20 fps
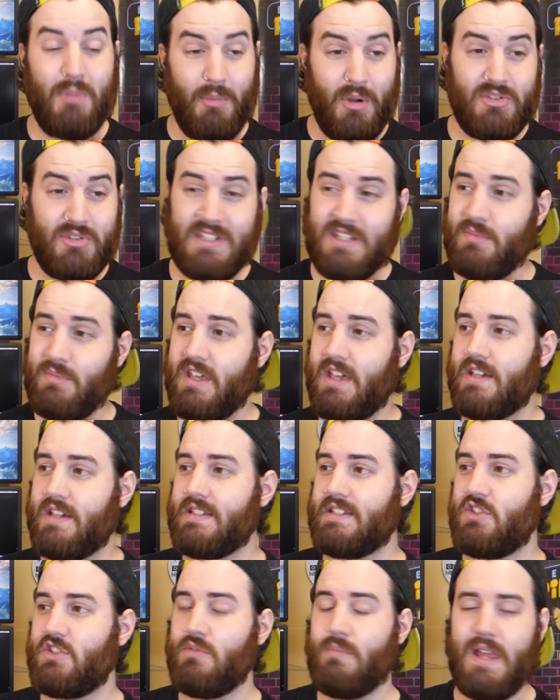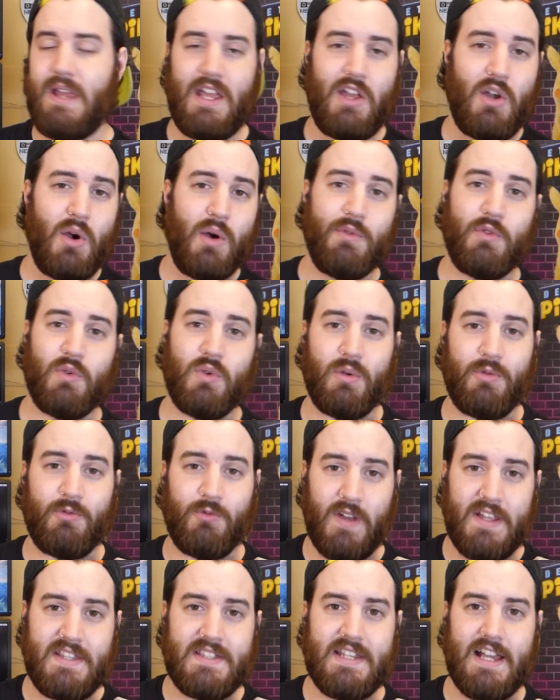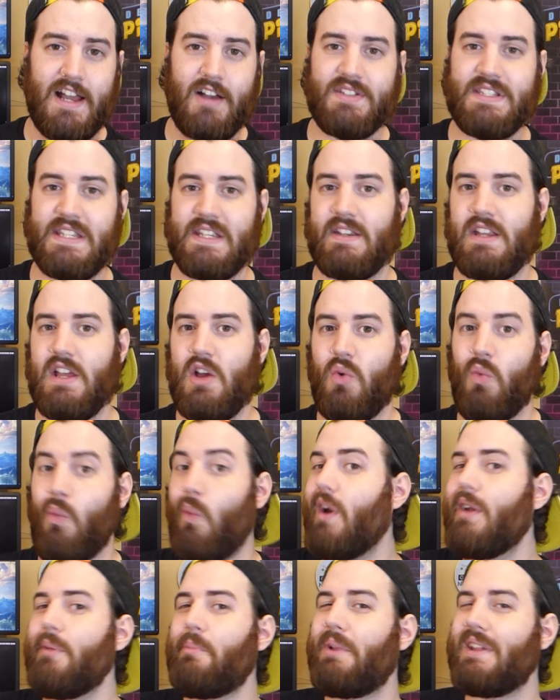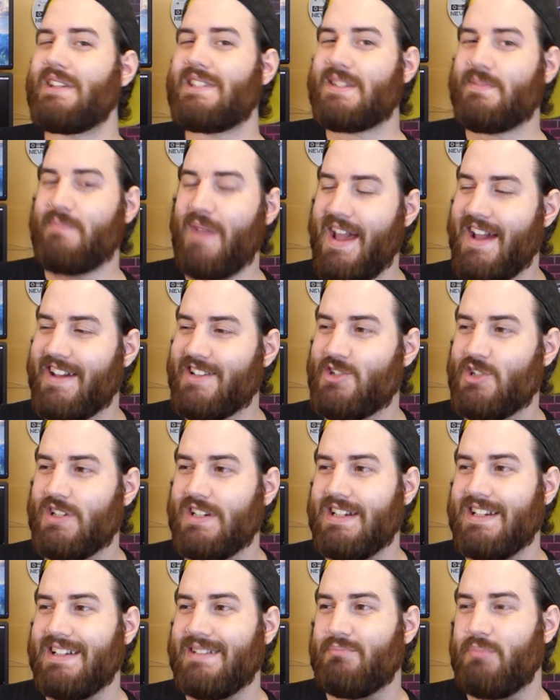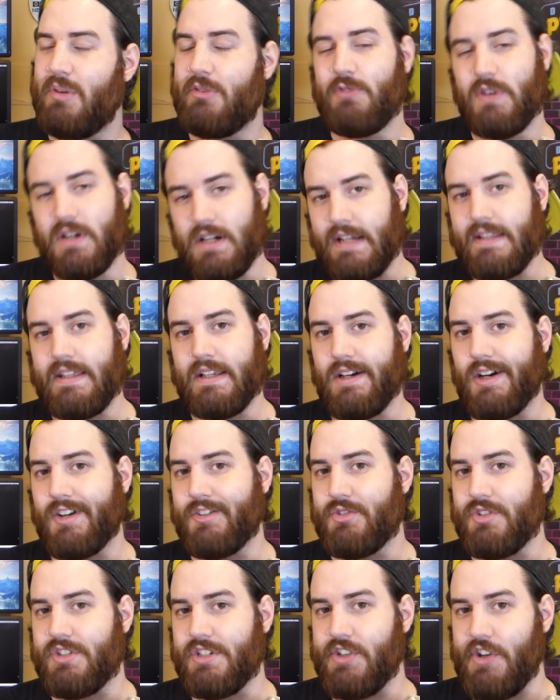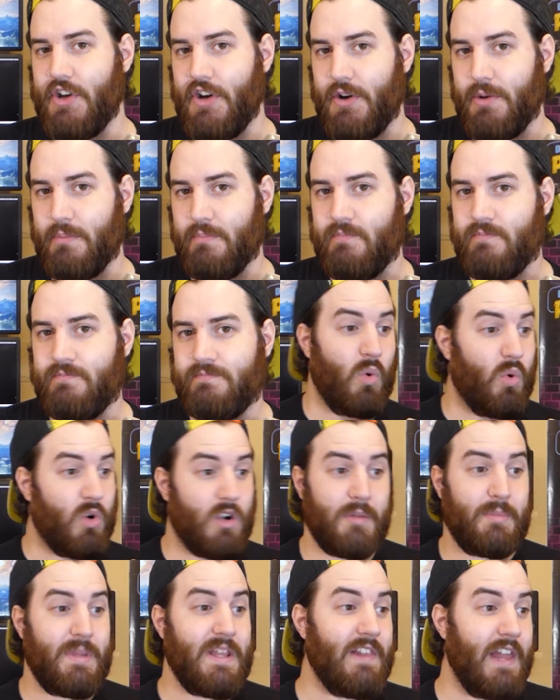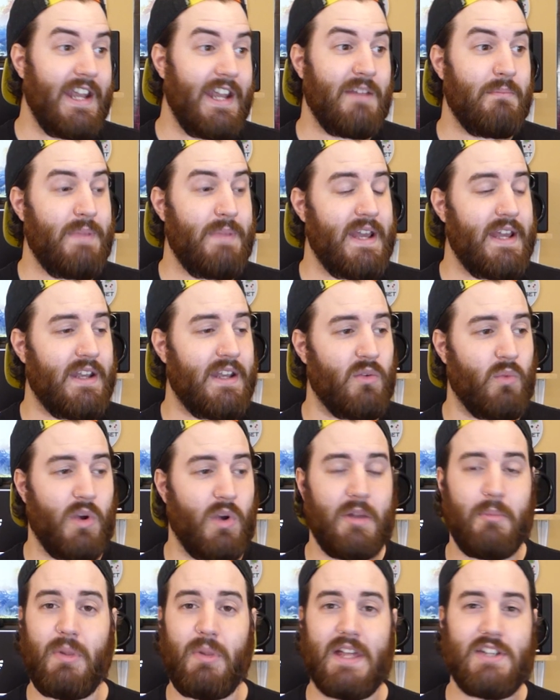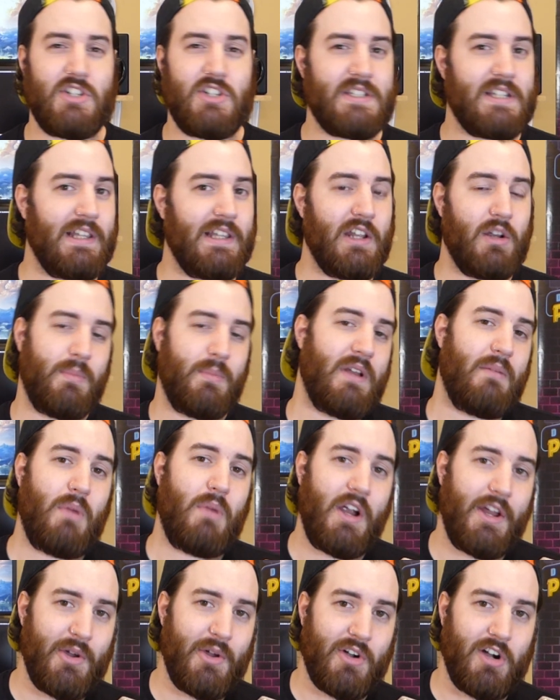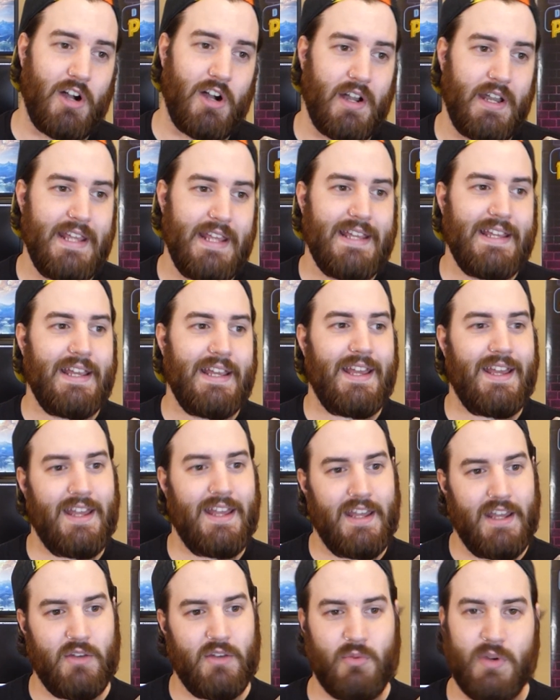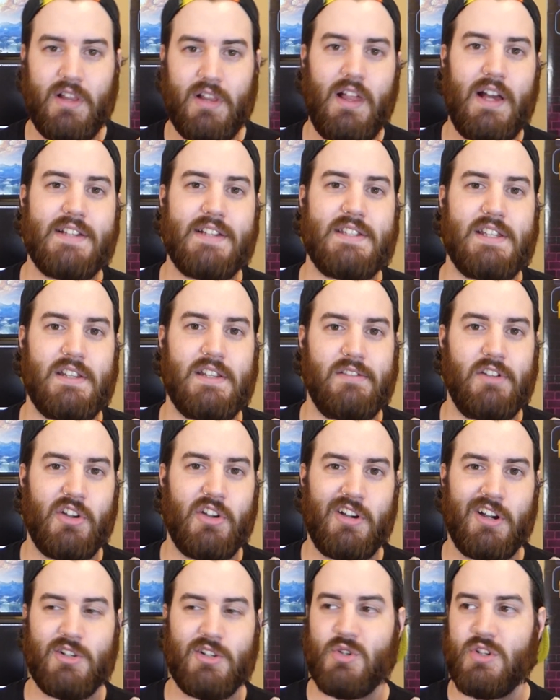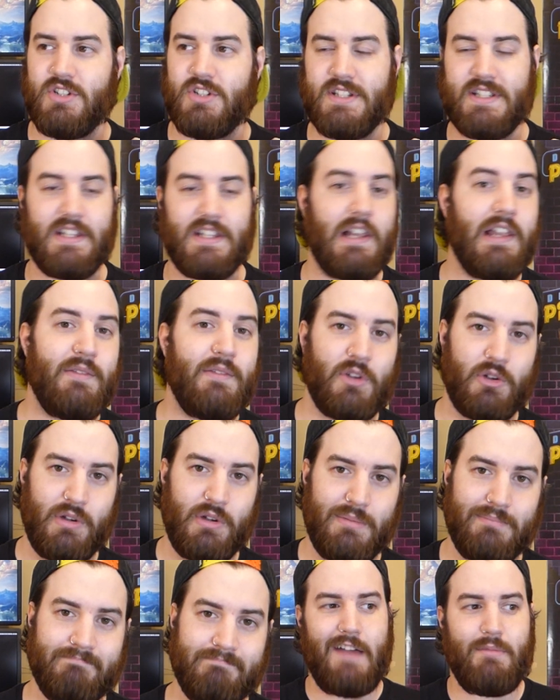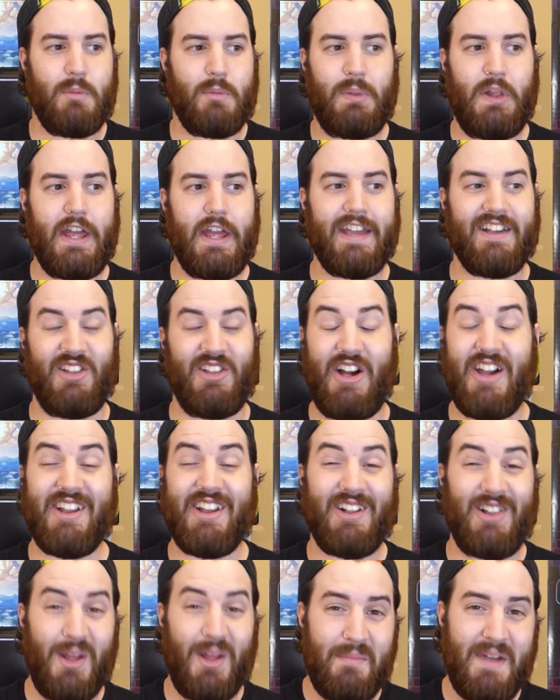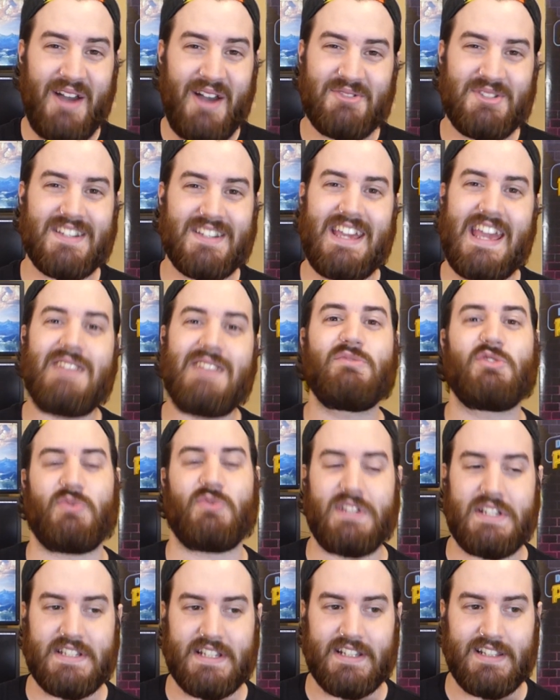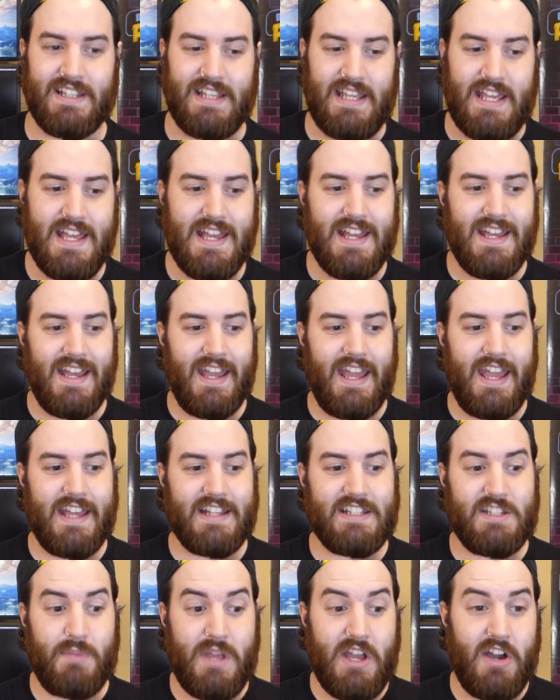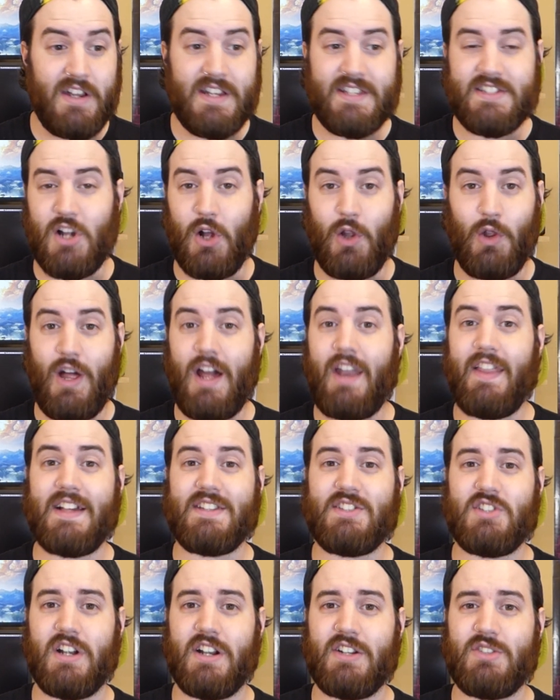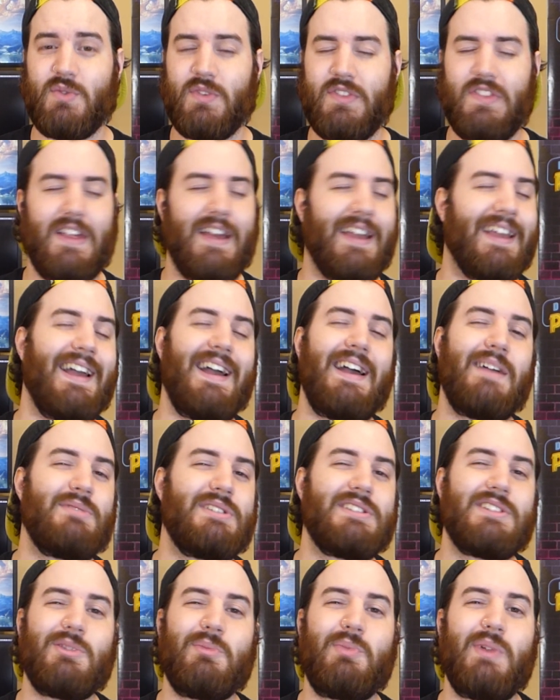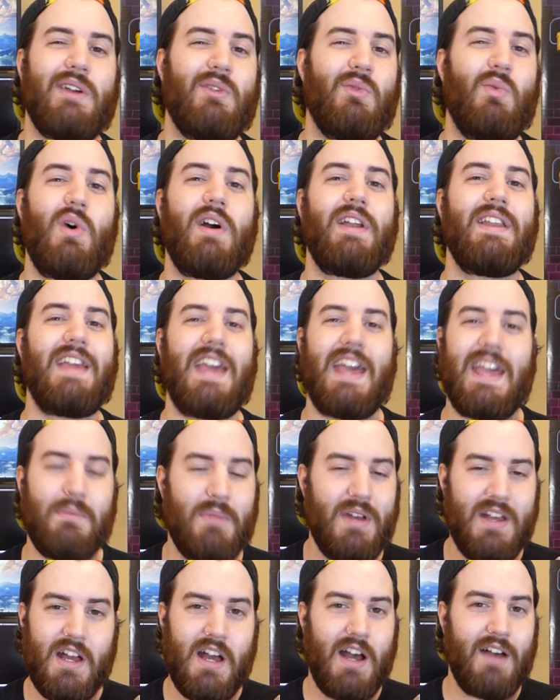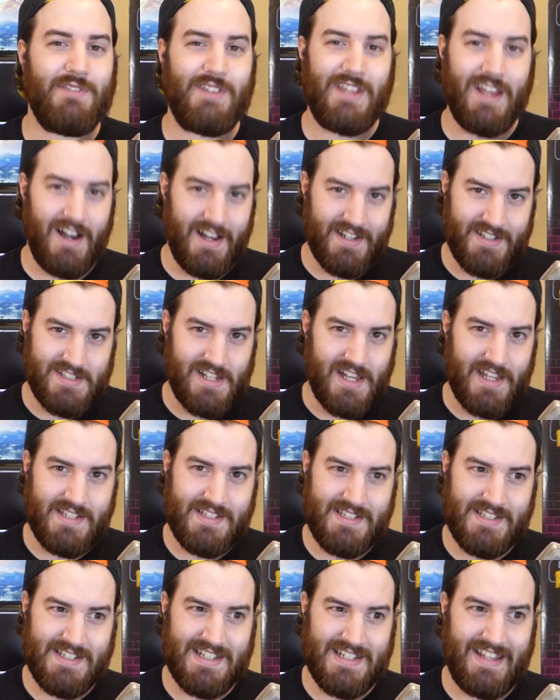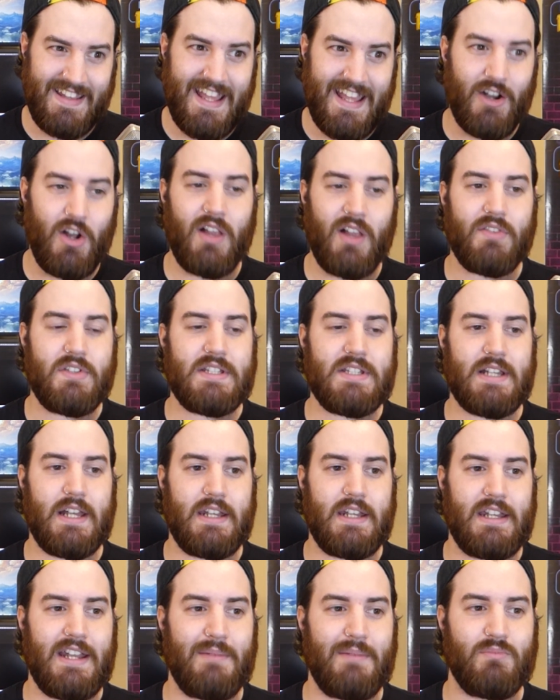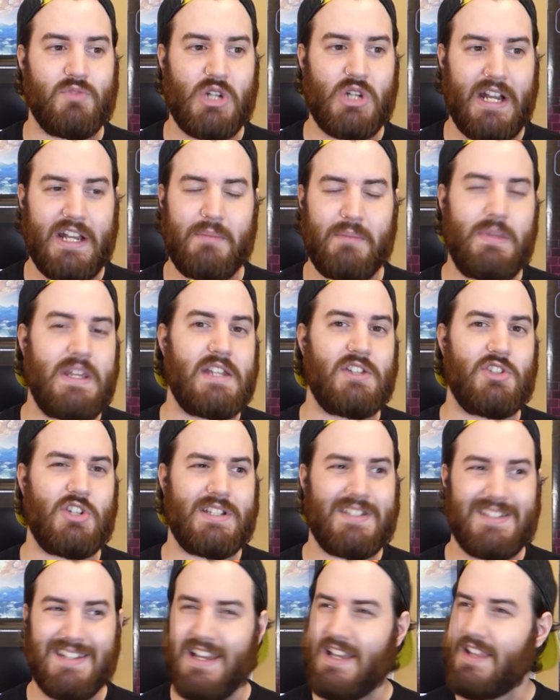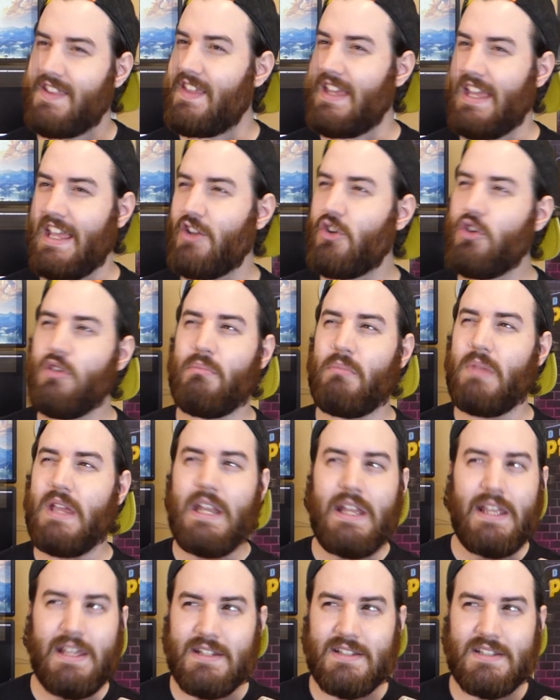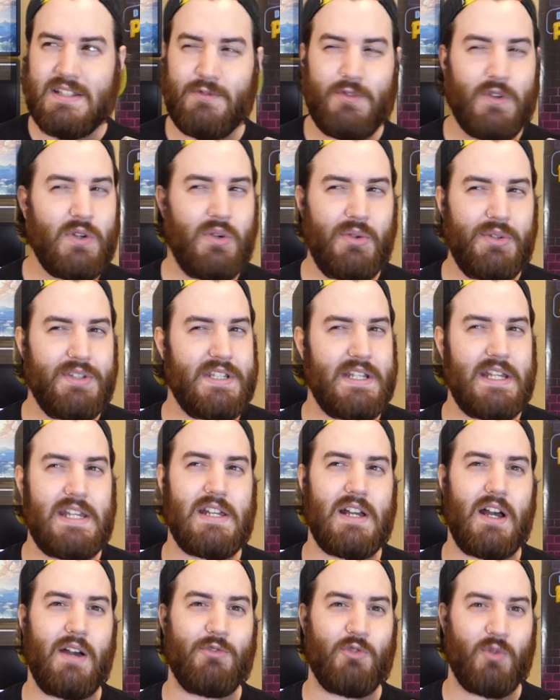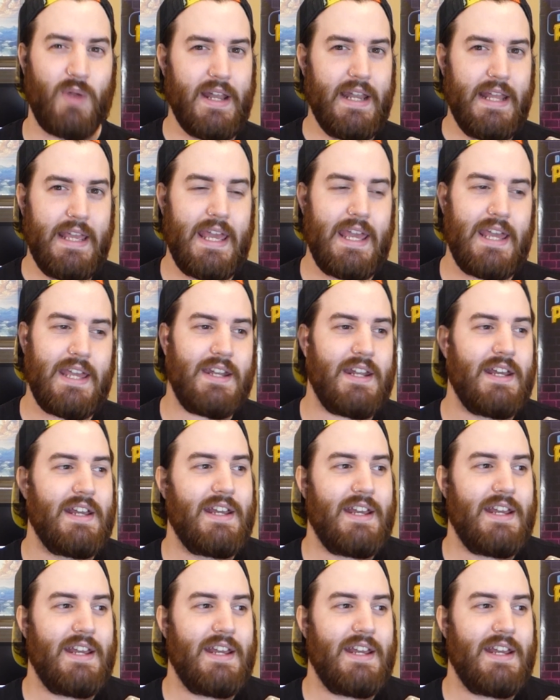but mostly because you may go over to a friend's house and want to play Smash but forgot the cartridge at home. Or be laying in bed and want to play just a little bit of Mario Kart and realize that your cartridge is in the living room. I've been playing a lot of Clubhouse games recently, and to be honest, a lot of that starts with like, I'm just gonna play one game of Yacht Dice, and then all of a sudden I'm trying to beat just the intermediate difficulty of Renegade,